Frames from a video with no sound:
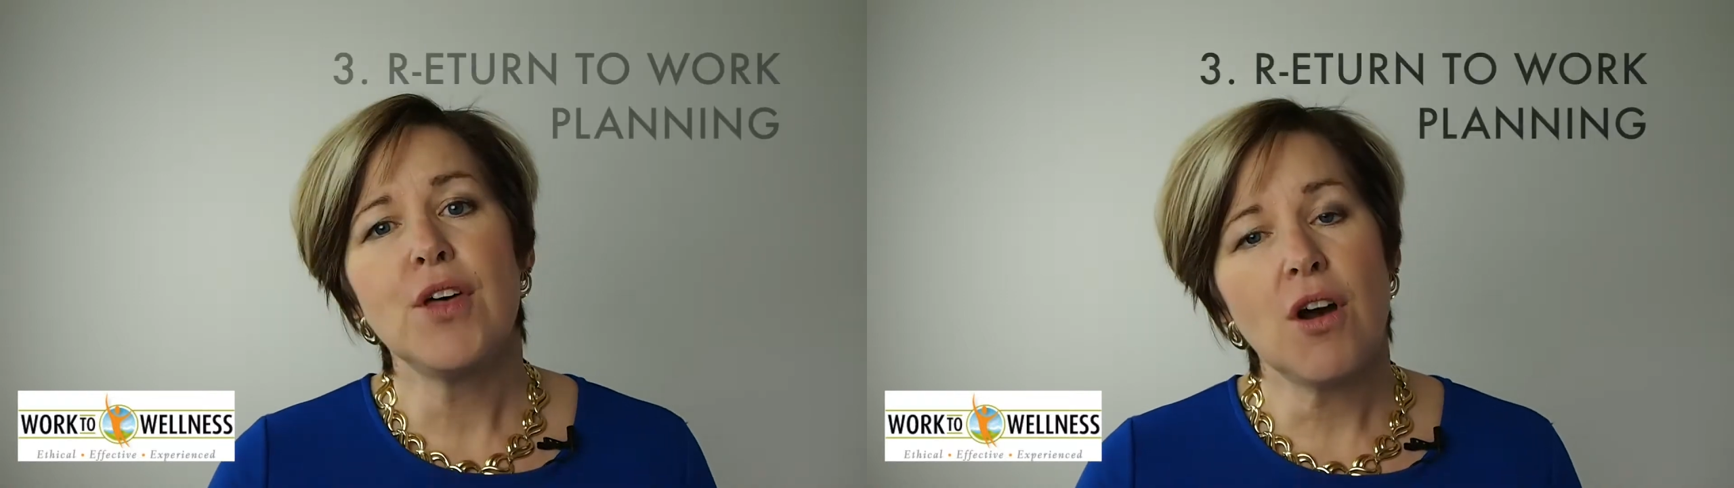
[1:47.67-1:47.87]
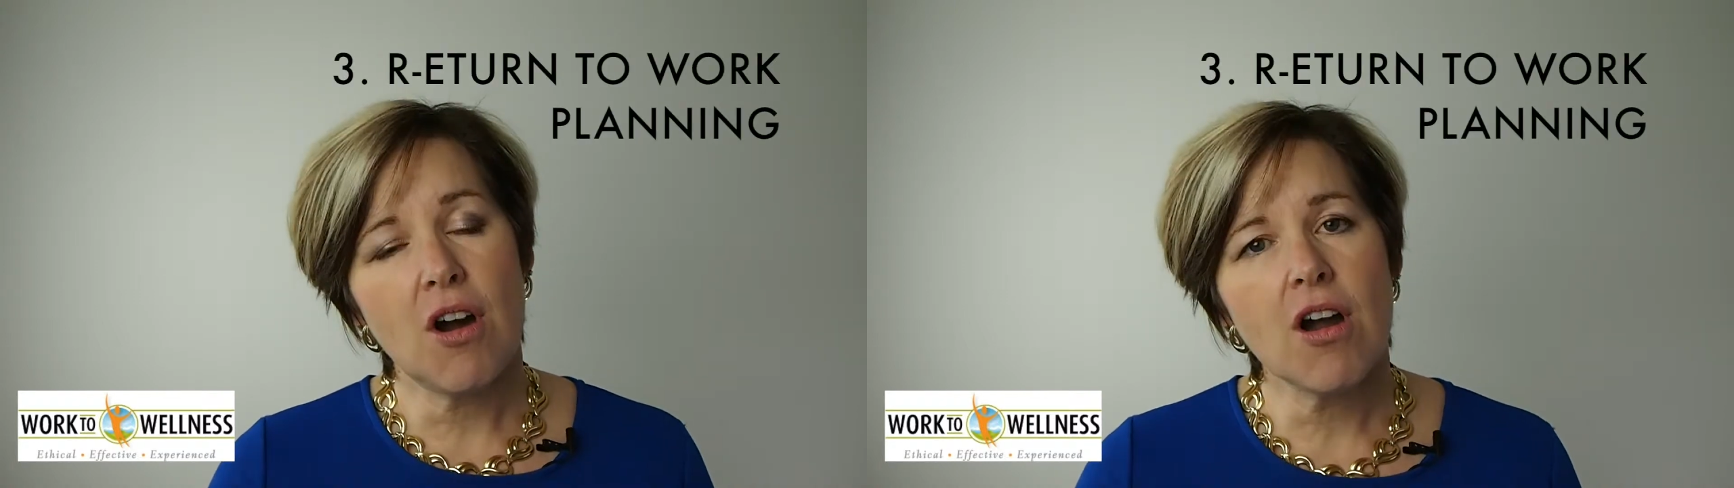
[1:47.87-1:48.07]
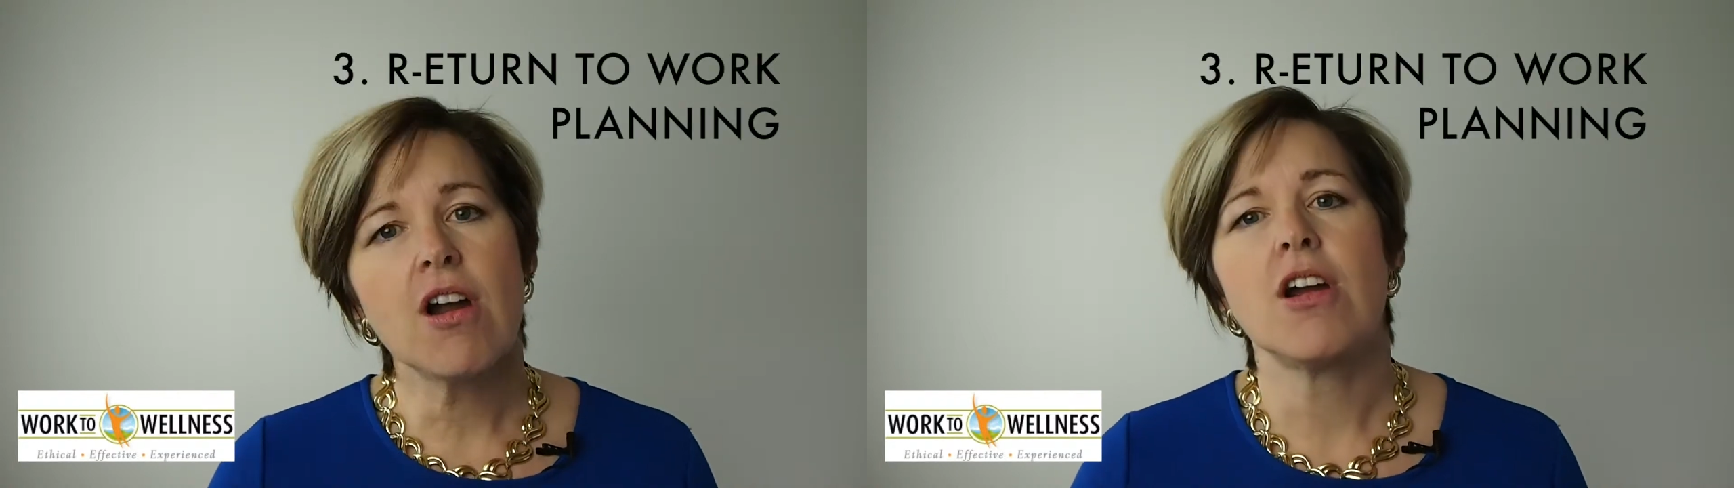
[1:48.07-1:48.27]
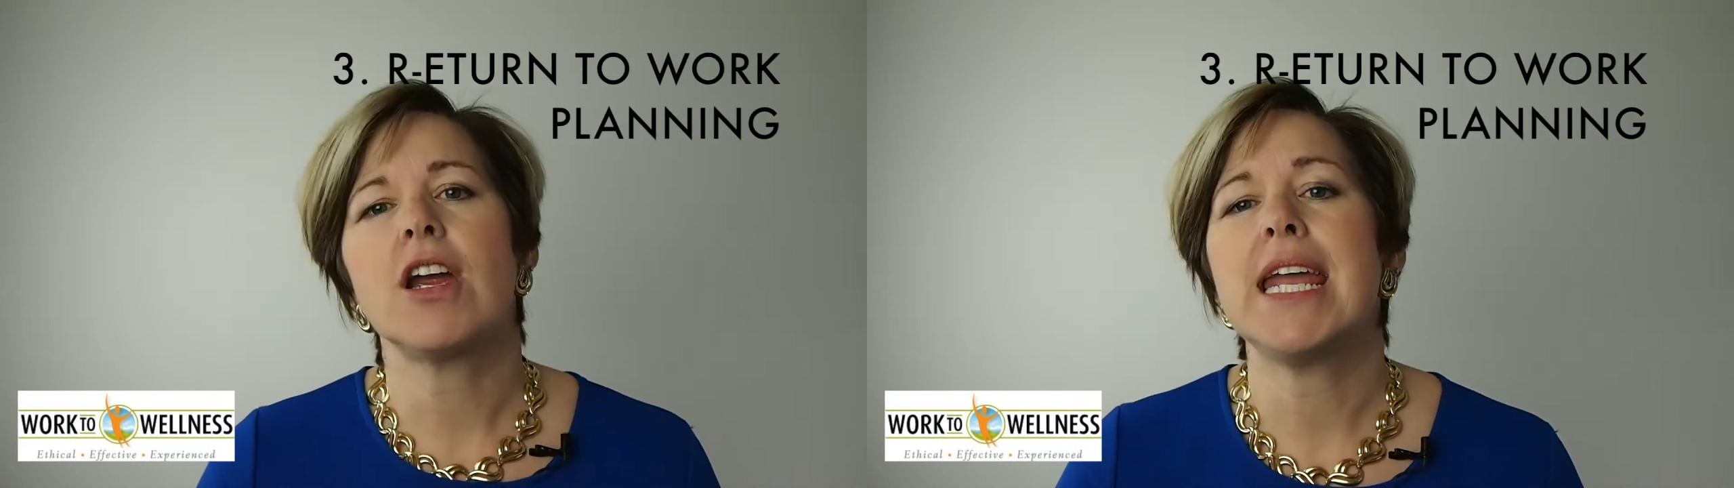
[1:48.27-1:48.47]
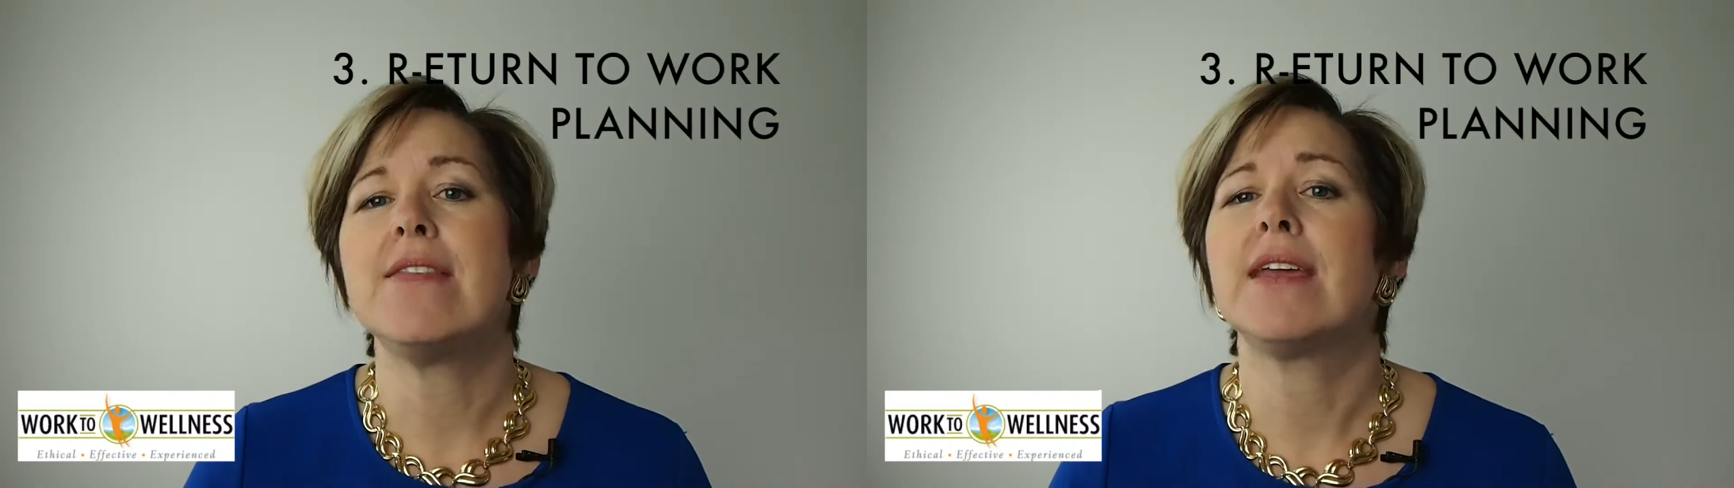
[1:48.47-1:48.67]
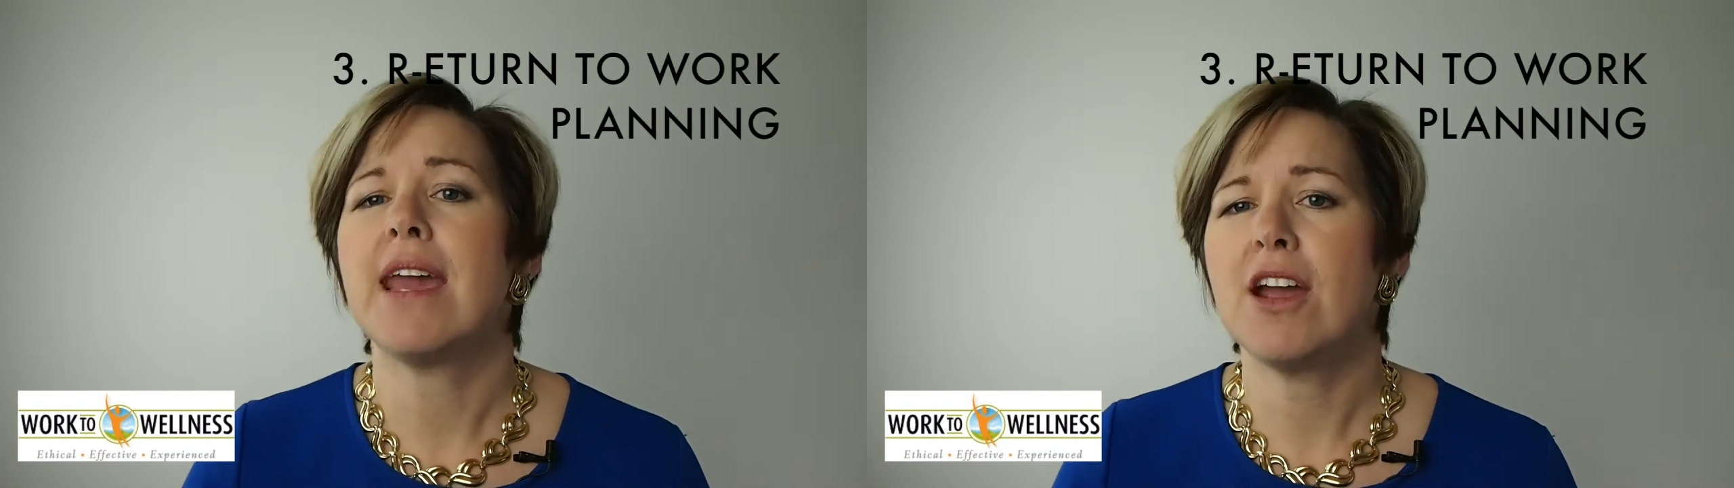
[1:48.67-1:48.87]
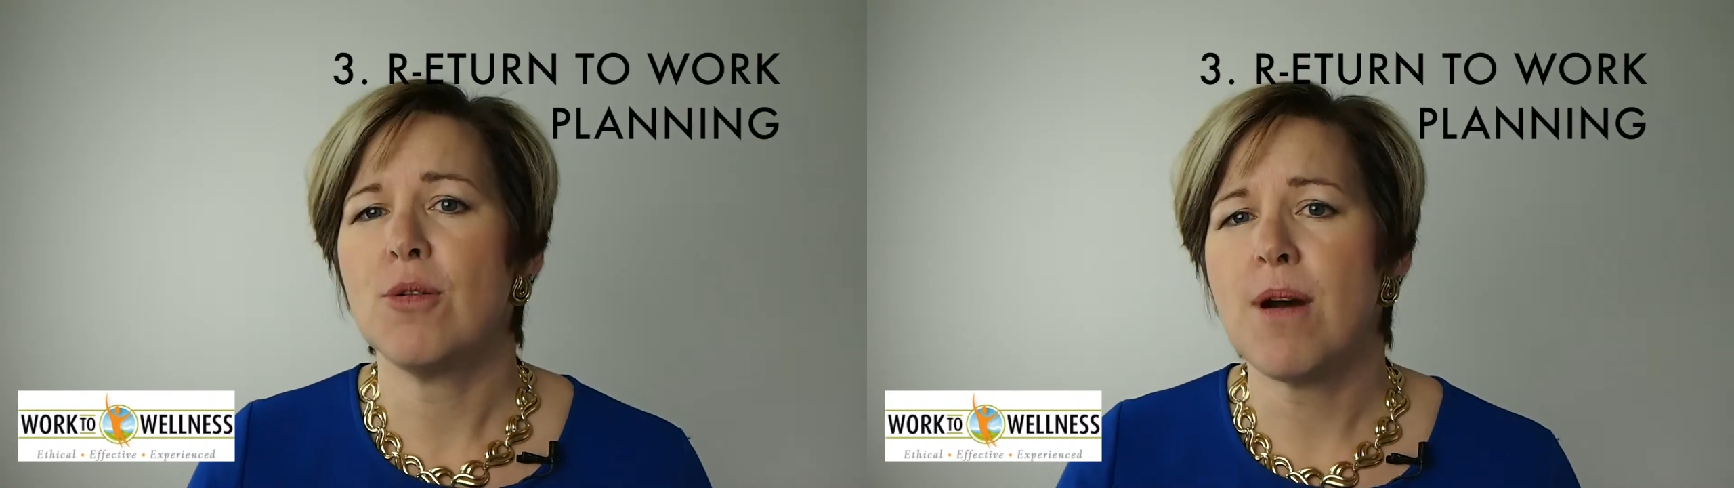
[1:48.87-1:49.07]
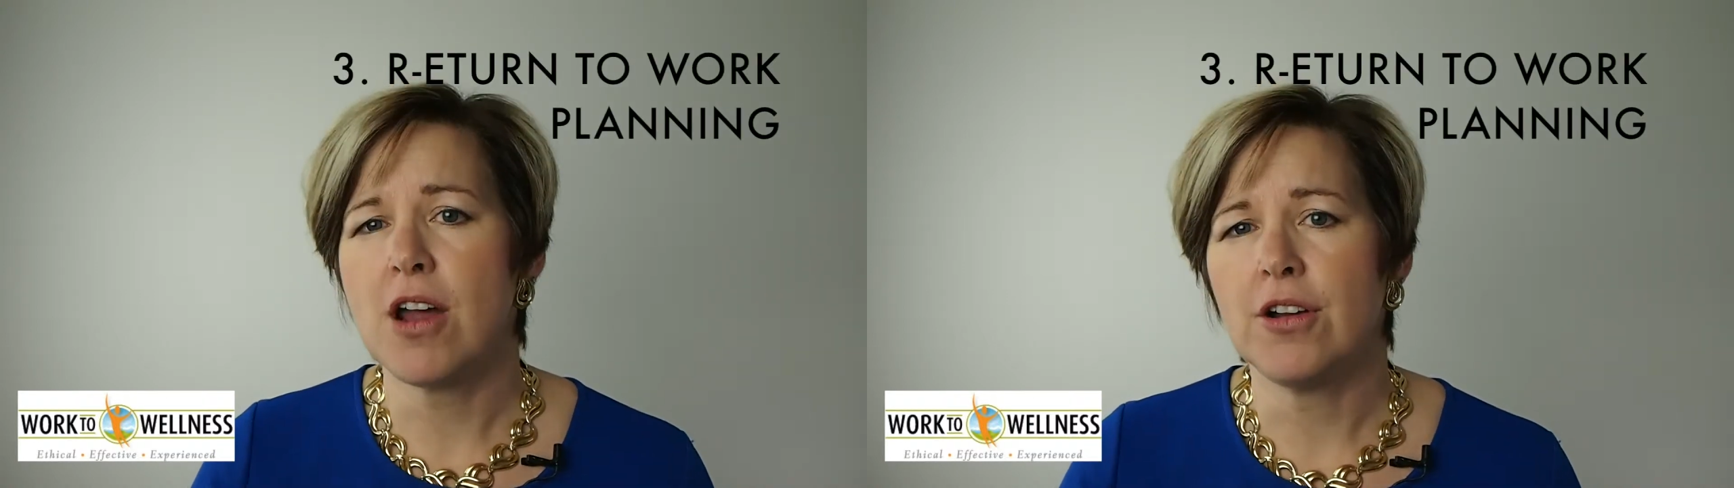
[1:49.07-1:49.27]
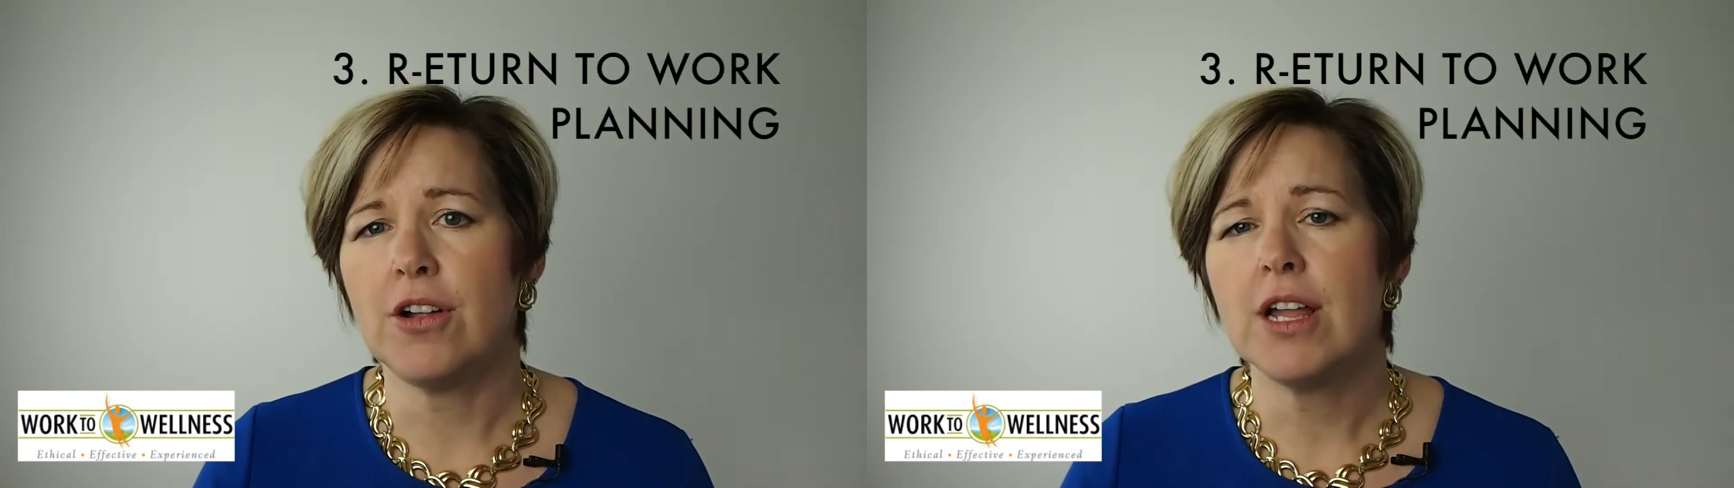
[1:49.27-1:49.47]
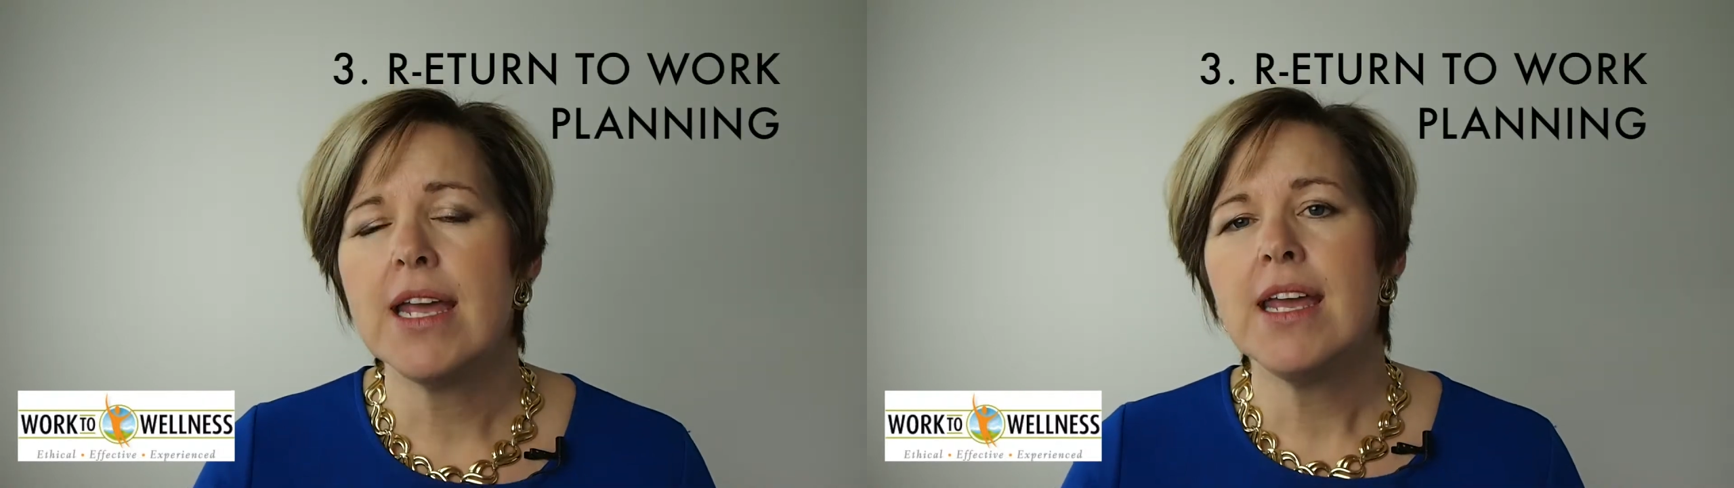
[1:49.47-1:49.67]
The R in the care
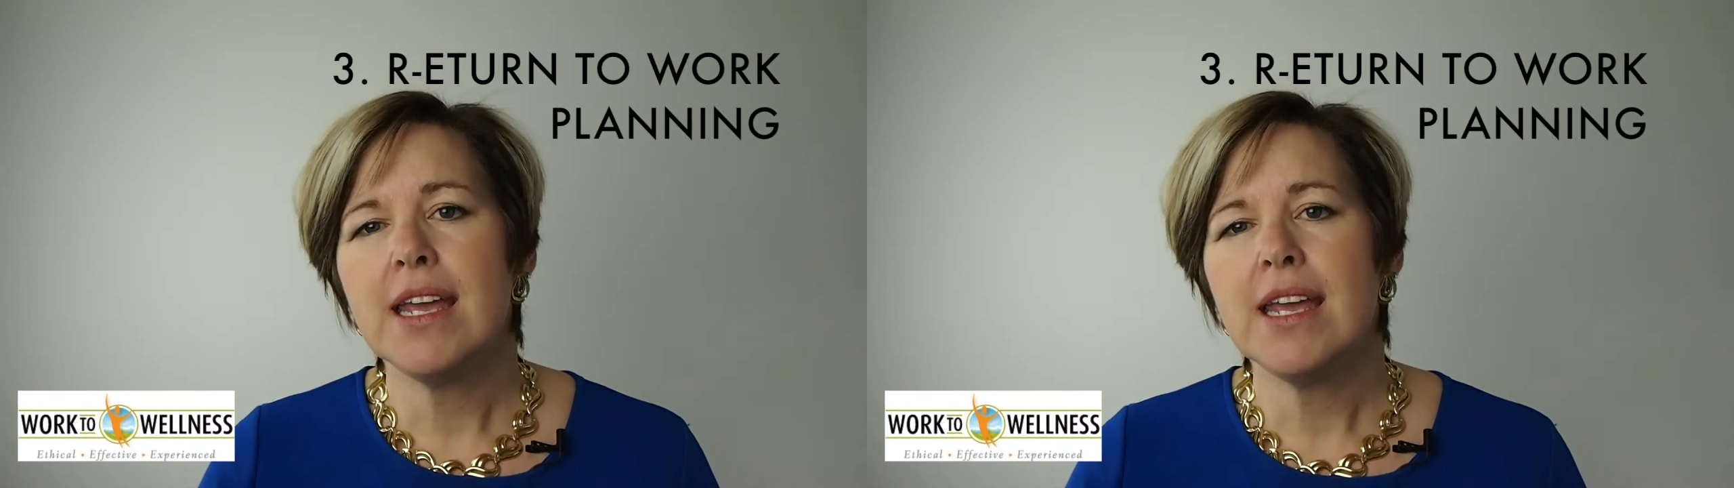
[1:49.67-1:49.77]
model